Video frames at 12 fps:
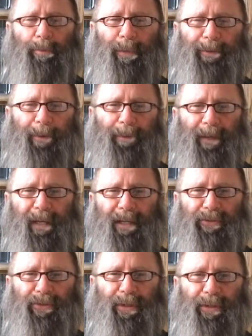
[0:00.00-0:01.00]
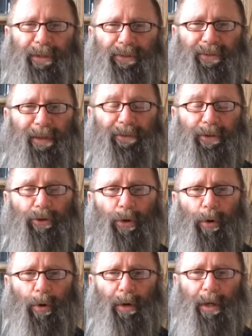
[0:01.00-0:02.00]
But the thing is that the
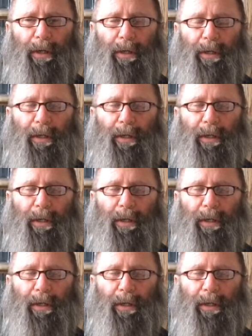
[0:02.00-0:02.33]
Torah